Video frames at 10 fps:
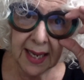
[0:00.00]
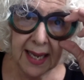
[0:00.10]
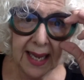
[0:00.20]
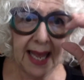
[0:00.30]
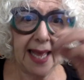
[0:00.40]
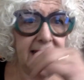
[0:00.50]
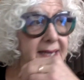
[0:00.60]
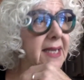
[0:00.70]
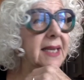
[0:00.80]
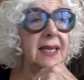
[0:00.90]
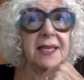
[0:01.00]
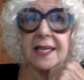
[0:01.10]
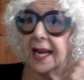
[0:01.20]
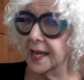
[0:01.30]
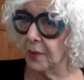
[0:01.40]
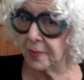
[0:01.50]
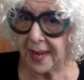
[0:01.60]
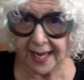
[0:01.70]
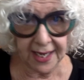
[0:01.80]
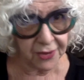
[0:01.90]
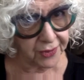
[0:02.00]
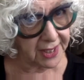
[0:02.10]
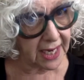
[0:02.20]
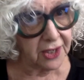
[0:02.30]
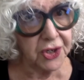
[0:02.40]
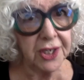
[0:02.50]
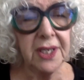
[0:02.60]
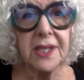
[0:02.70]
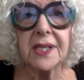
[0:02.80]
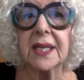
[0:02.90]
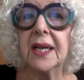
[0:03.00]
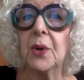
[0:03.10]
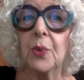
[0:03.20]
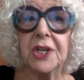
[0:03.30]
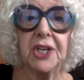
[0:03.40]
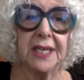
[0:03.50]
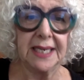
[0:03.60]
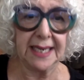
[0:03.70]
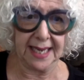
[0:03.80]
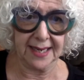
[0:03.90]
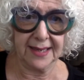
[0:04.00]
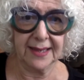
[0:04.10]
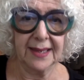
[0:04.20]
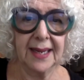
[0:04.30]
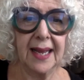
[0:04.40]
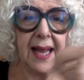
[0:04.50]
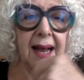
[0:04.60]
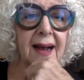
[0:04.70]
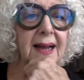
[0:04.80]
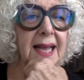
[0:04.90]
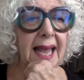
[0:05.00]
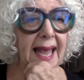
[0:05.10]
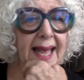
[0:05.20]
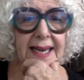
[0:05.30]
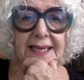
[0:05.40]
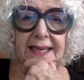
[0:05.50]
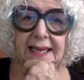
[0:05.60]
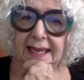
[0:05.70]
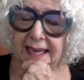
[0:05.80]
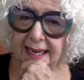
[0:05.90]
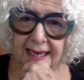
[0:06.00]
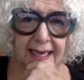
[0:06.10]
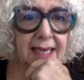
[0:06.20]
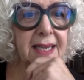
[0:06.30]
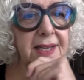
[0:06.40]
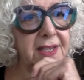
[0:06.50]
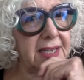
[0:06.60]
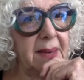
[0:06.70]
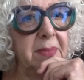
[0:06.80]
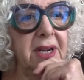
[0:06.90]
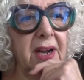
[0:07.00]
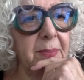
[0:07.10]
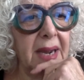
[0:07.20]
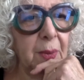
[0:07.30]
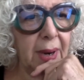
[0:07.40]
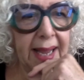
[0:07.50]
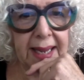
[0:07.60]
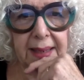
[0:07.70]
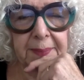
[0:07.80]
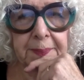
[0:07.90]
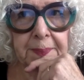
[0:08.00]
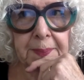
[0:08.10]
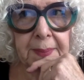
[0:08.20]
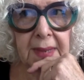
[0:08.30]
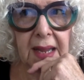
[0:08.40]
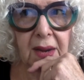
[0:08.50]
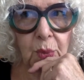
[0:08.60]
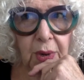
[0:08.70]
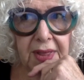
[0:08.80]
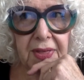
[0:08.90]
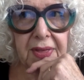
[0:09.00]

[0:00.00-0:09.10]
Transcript: And he said he would make introductions, which he did. And he sent me on my way with